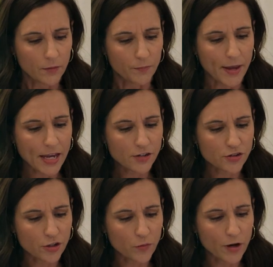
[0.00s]
Make
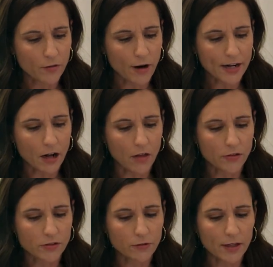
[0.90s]
sure we are writing all
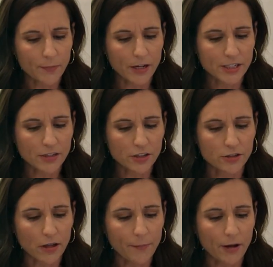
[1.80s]
those clearly. Pay attention to the
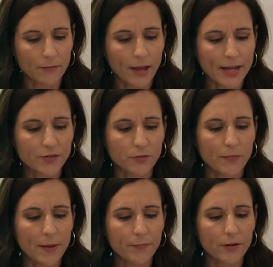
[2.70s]
top bottom lines.
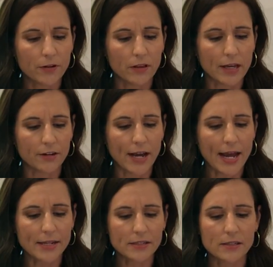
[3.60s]
Remember the letter
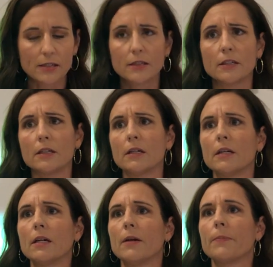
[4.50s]
S.
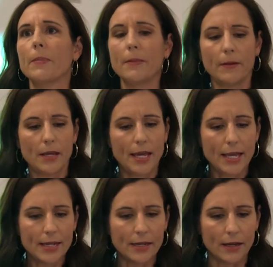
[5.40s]

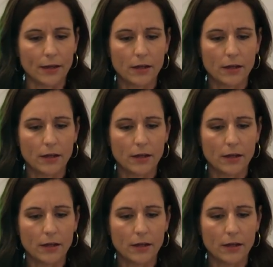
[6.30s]
In.